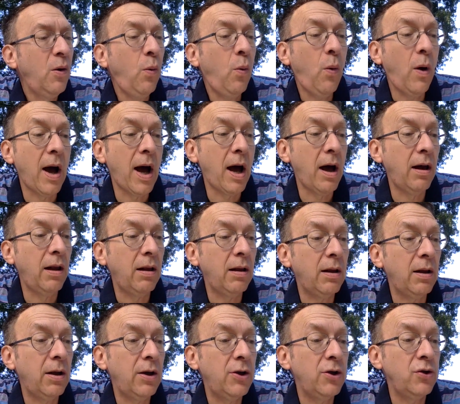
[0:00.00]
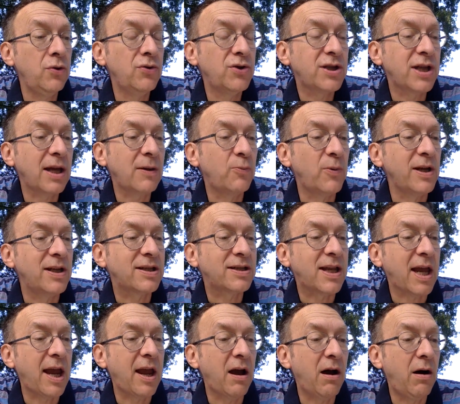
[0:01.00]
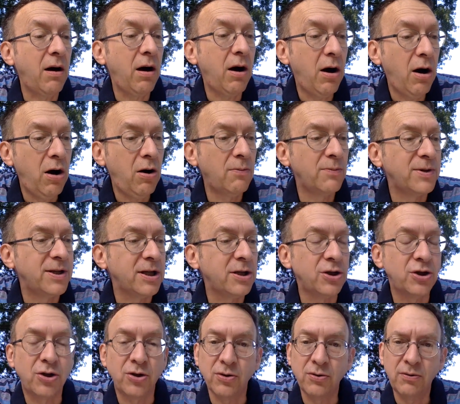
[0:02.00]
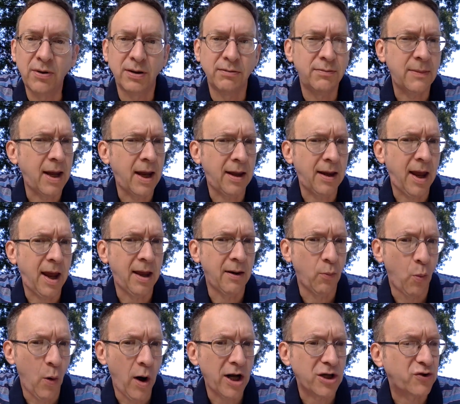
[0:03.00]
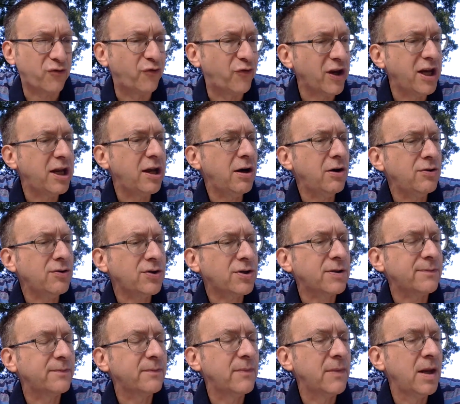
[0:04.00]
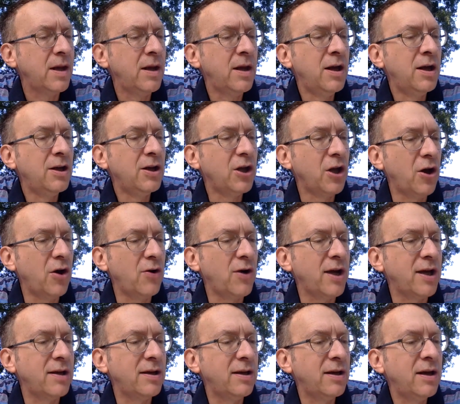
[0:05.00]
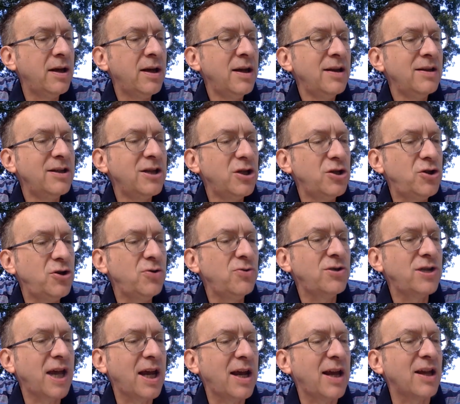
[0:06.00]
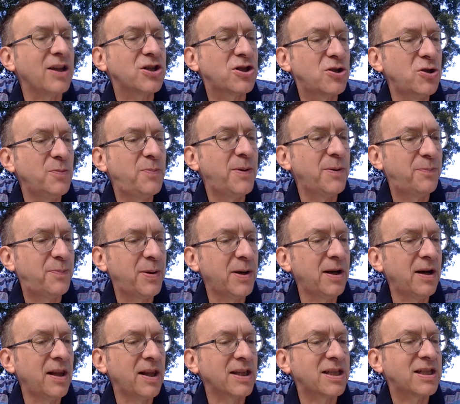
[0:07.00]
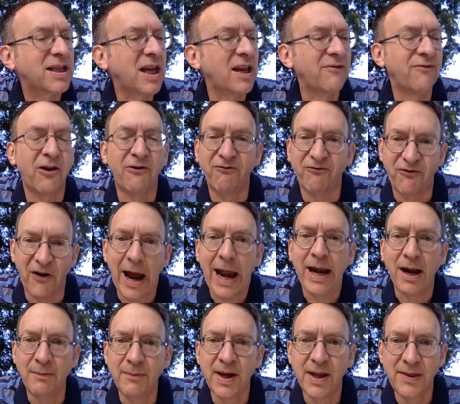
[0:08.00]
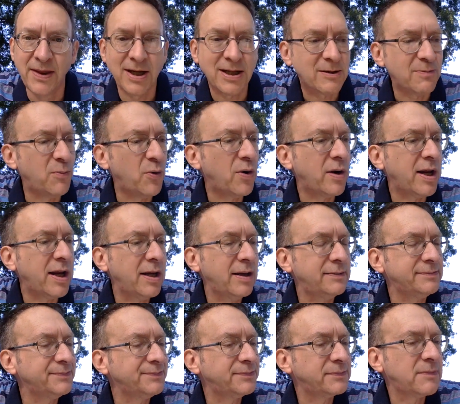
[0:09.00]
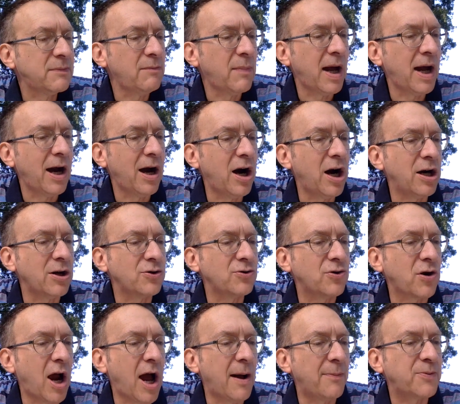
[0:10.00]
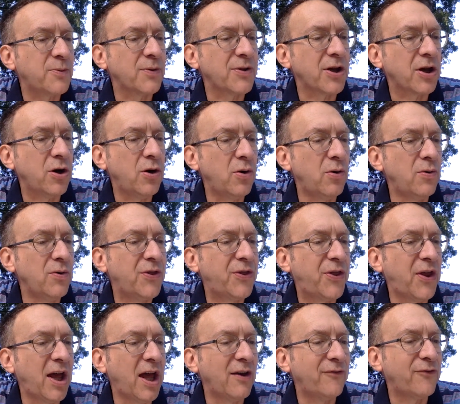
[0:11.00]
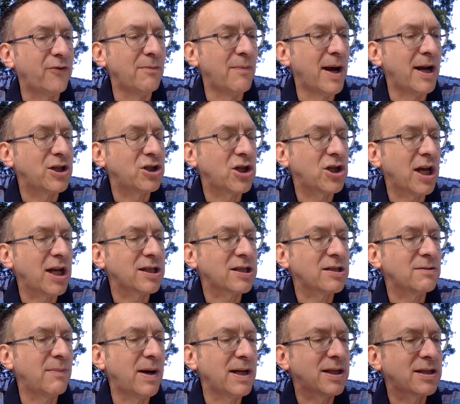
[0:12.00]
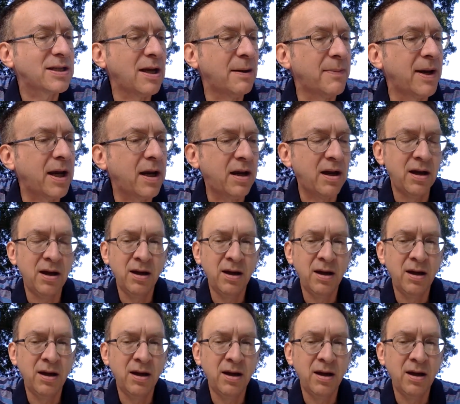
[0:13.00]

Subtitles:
"Well, you said we'd stay home, didn't you, and watch videos?" "Logan, did you take a stupid pill instead of a vitamin this morning?" My heart dropped with a cold thud from my chest to my stomach.